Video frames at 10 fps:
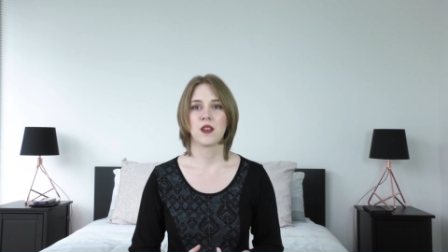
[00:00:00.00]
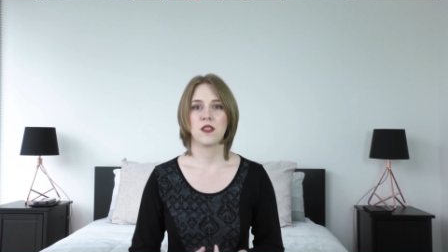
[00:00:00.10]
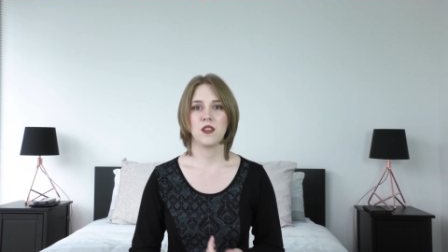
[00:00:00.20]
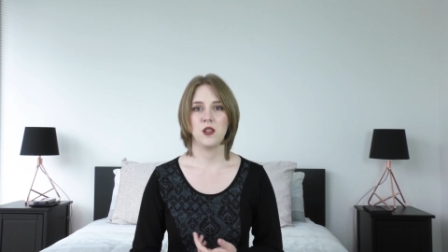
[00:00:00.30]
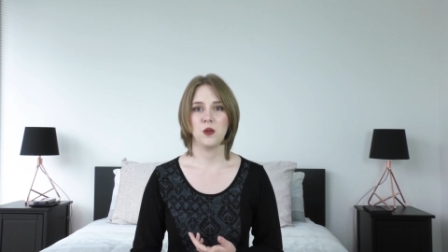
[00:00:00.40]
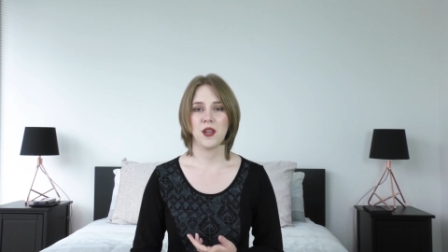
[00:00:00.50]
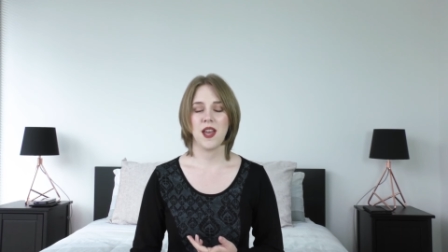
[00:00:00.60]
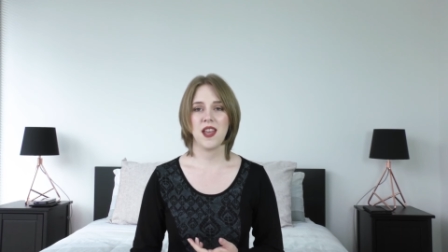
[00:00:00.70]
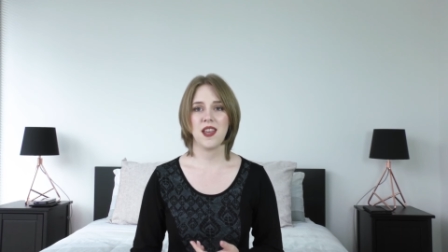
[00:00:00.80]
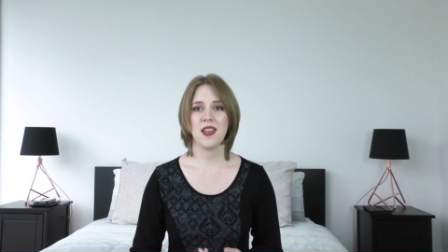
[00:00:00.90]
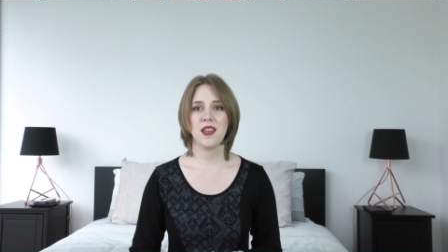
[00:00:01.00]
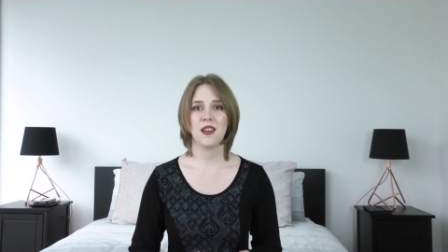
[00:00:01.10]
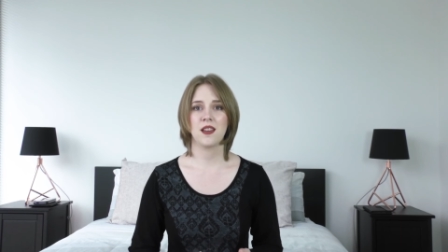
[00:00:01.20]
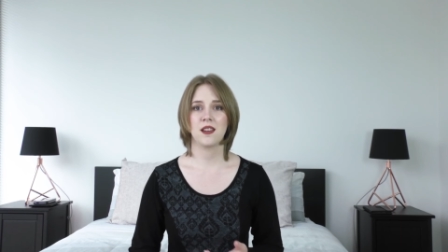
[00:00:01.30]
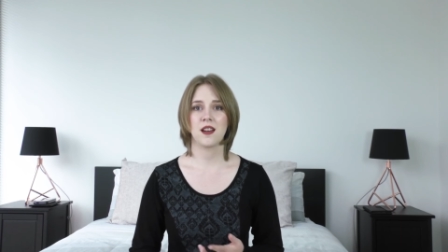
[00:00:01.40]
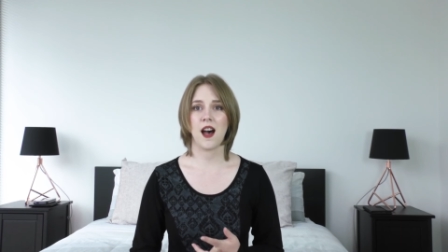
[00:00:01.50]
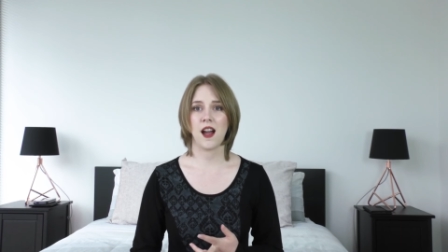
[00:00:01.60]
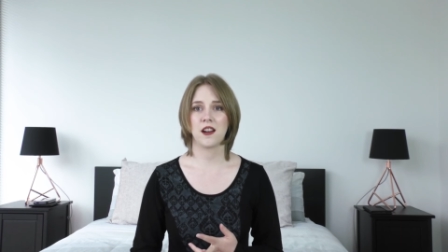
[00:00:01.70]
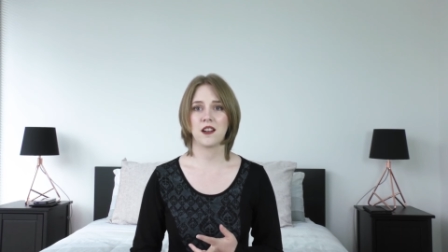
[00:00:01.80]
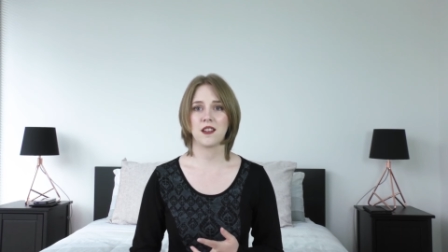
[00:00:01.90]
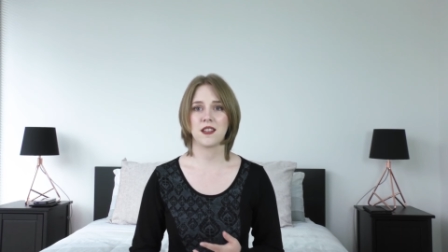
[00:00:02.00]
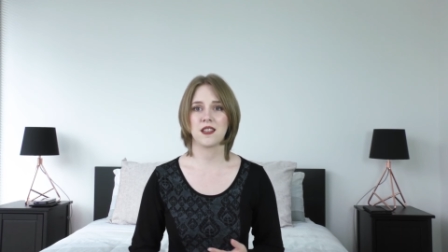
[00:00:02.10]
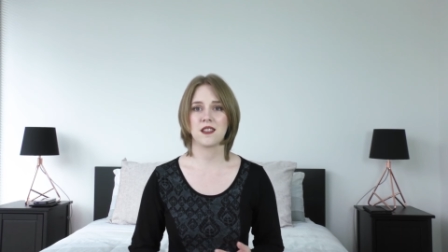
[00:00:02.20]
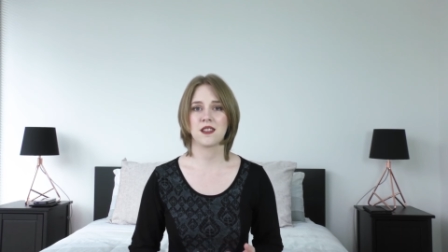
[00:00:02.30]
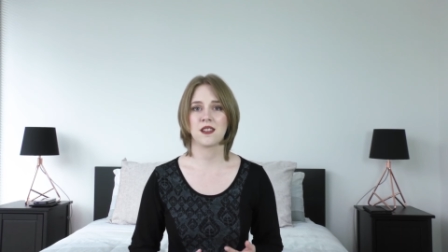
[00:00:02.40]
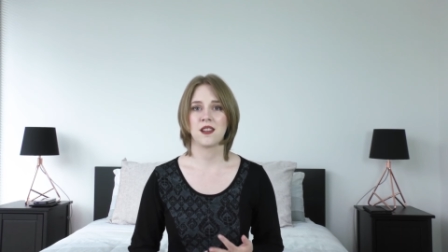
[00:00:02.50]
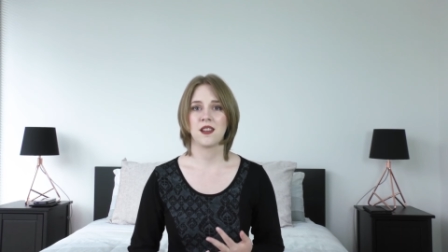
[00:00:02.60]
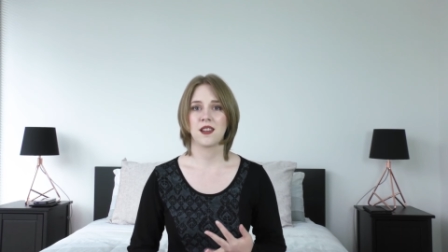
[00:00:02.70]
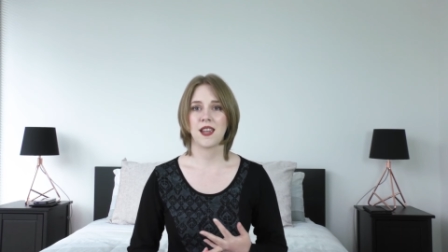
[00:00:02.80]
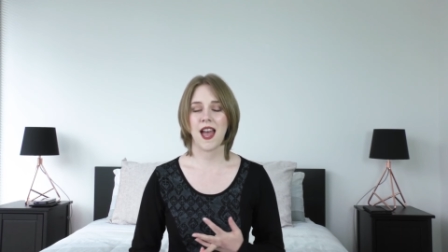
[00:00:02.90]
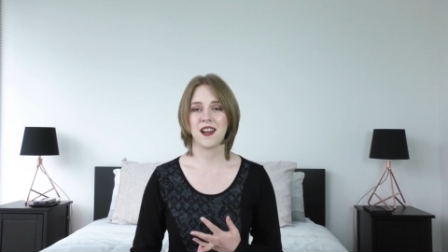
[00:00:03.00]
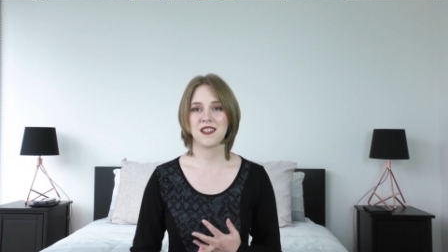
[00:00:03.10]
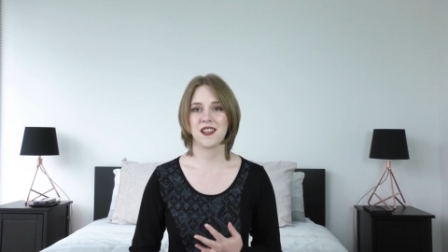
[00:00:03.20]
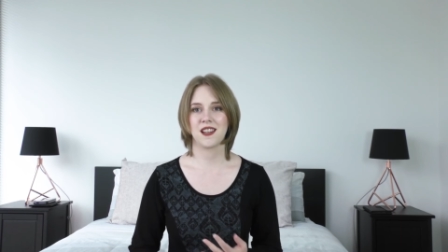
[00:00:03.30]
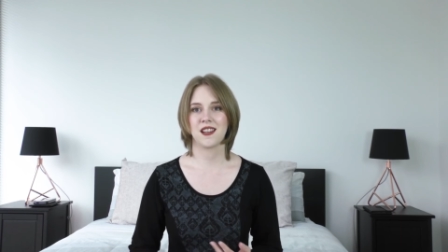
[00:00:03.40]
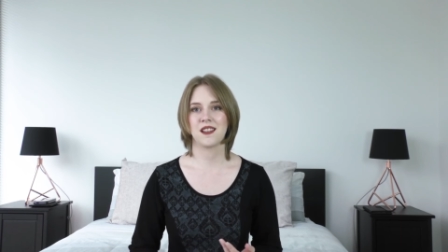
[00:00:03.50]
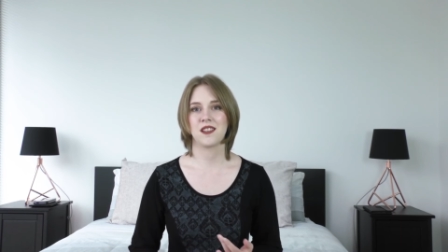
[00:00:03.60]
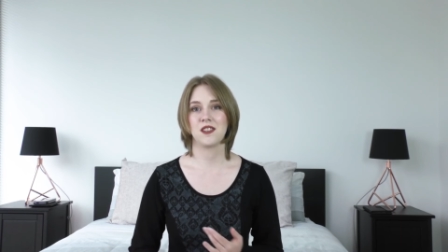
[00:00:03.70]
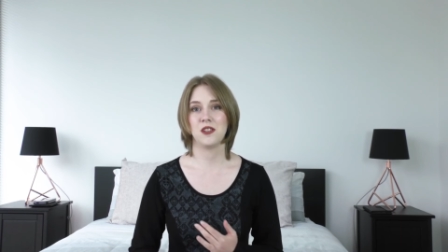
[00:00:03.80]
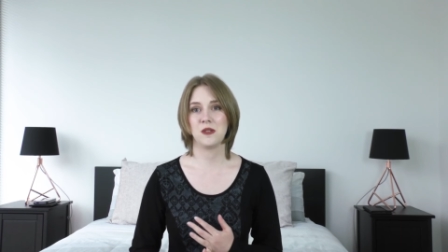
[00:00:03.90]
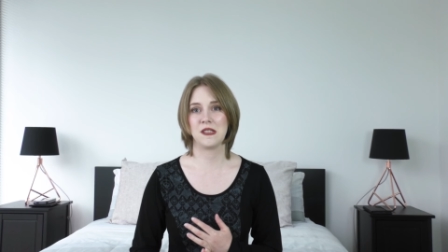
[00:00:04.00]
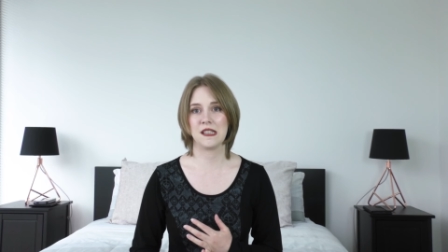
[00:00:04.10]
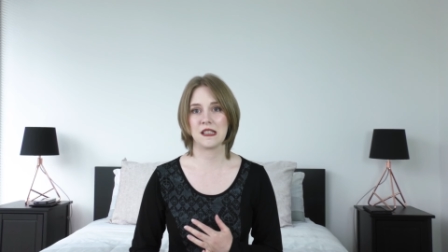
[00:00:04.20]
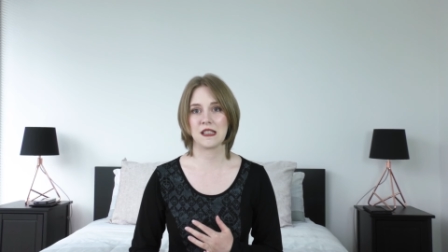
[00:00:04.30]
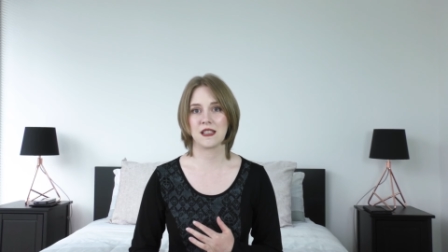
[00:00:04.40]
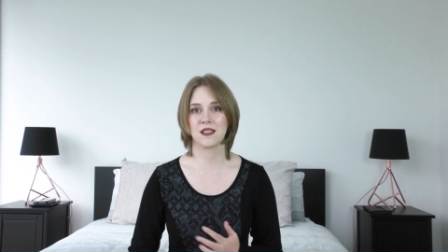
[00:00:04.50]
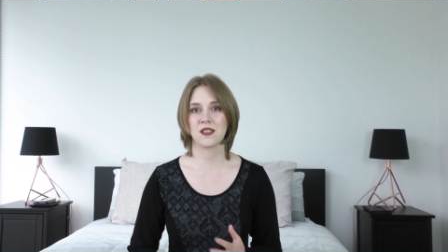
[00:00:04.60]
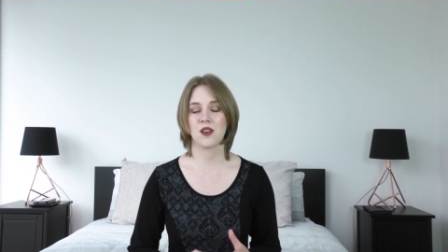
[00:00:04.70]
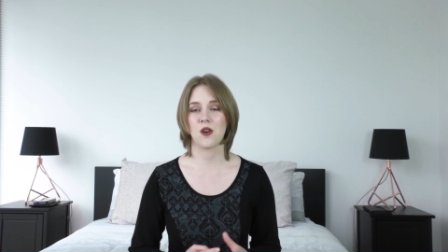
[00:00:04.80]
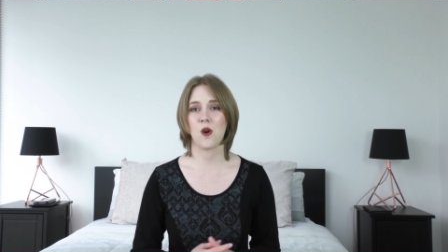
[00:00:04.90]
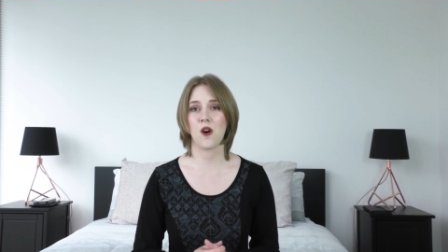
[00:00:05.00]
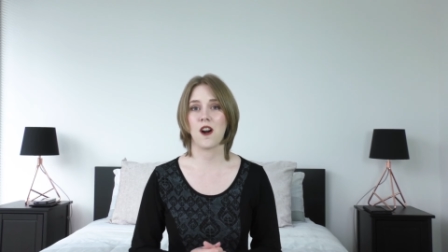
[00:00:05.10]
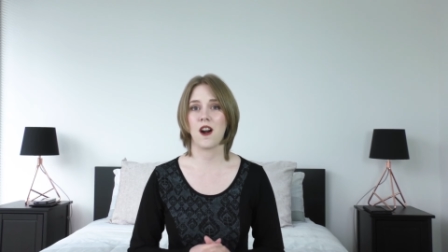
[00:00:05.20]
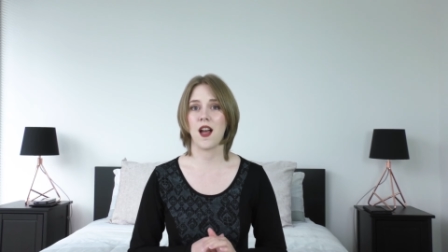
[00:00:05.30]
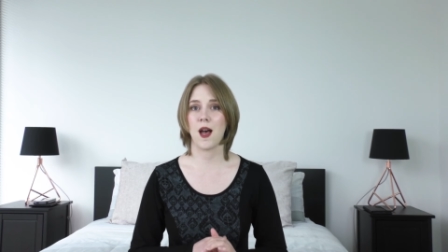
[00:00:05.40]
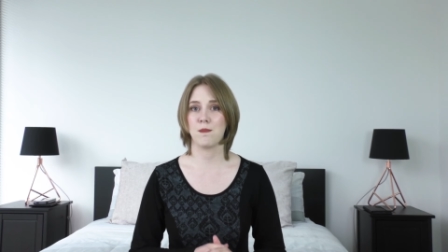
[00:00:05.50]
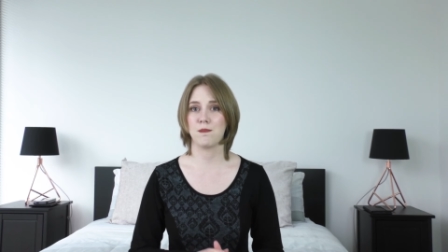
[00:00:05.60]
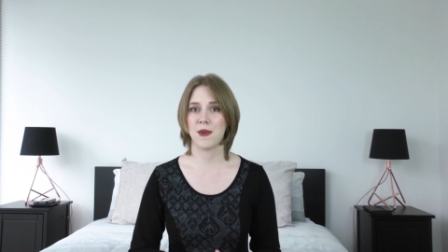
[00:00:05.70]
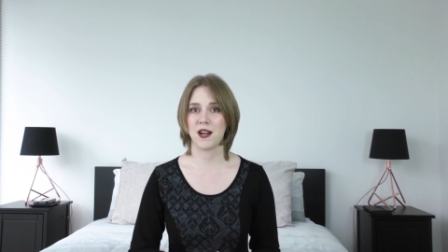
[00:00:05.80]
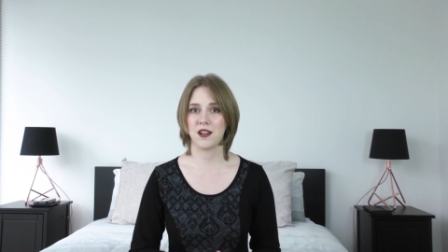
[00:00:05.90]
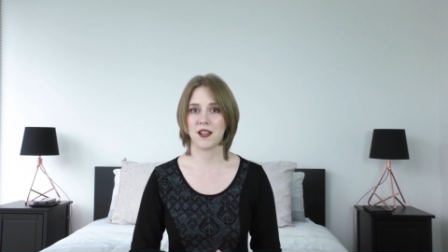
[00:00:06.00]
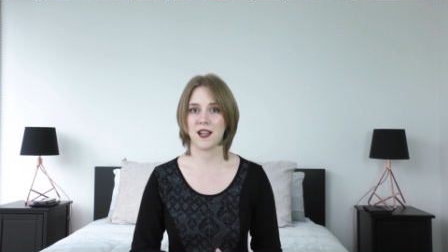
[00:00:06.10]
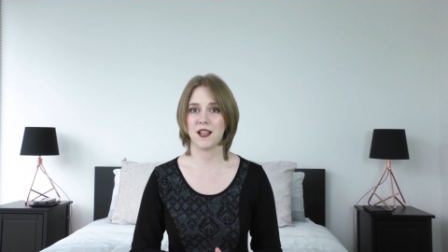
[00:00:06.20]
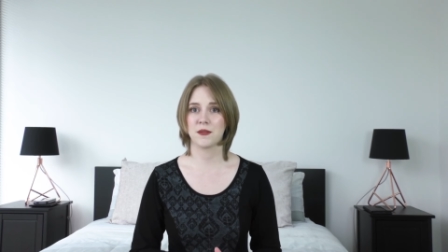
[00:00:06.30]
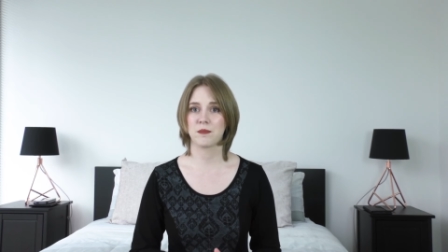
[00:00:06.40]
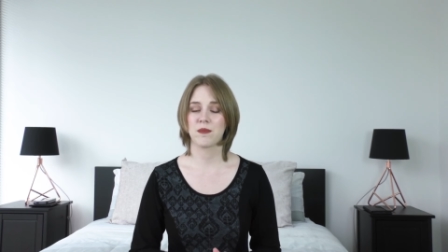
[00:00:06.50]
the UK, Ireland, Canada, New Zealand, or America,